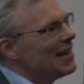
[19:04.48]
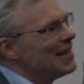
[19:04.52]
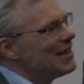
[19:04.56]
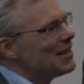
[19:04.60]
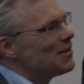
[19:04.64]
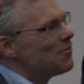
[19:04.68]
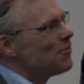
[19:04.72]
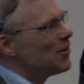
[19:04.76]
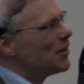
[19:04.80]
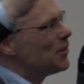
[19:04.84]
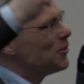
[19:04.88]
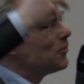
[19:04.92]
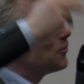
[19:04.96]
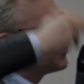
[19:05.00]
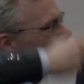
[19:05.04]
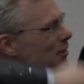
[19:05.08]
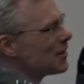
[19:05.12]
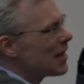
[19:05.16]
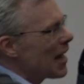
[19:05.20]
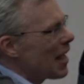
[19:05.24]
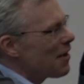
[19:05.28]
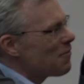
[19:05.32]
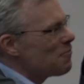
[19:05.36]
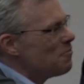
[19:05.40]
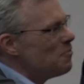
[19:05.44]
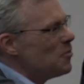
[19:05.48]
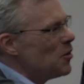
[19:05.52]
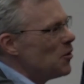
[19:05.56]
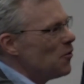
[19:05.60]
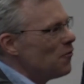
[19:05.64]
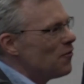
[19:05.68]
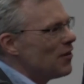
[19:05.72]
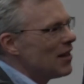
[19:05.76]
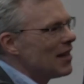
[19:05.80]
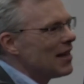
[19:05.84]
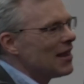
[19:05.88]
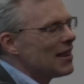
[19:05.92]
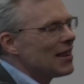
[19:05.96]
individual staff
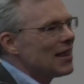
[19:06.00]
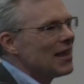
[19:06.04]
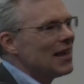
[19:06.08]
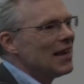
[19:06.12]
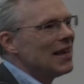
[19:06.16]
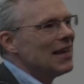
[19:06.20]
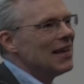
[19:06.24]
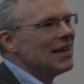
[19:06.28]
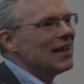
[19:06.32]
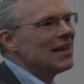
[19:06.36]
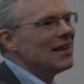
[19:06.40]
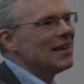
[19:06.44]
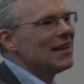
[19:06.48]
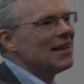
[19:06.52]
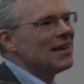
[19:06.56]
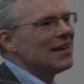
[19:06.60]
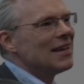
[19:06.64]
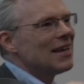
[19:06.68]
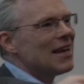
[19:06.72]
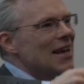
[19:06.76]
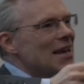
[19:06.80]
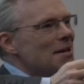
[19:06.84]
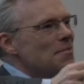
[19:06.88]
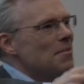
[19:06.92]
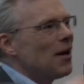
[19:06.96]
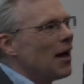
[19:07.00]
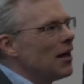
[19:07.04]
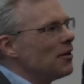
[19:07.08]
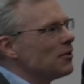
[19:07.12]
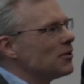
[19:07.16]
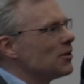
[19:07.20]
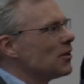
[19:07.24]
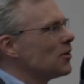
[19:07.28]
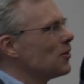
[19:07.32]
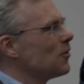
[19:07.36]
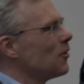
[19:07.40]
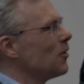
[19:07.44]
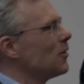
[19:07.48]
moving the
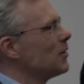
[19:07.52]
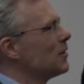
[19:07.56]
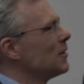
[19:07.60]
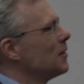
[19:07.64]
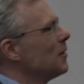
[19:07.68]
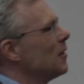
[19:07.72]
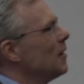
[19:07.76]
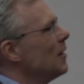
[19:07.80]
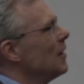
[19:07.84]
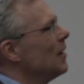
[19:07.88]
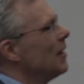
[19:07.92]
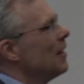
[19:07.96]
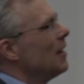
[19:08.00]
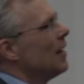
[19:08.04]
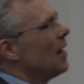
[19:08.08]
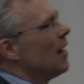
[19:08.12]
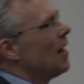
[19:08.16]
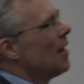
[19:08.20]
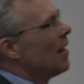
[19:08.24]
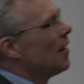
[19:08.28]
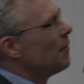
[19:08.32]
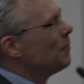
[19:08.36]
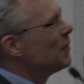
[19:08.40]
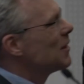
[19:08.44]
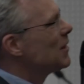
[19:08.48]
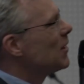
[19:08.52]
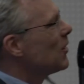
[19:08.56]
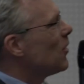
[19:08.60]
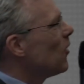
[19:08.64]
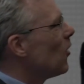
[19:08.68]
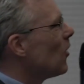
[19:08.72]
emails across. Mr.